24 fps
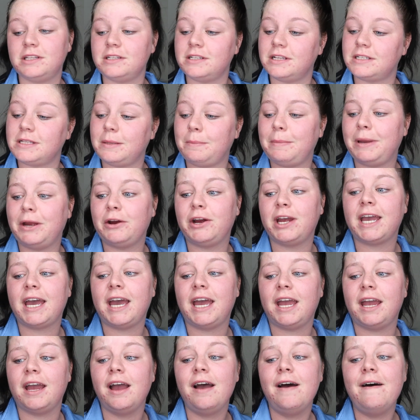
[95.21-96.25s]
This is the Mary
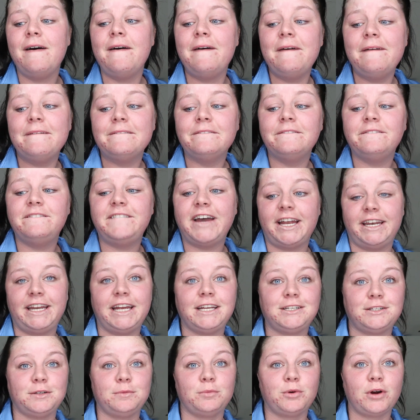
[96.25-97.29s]
Kay
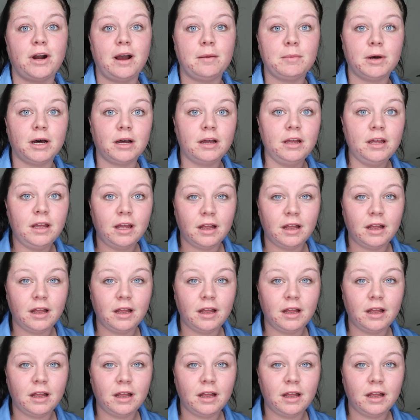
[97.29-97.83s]
foundation primer.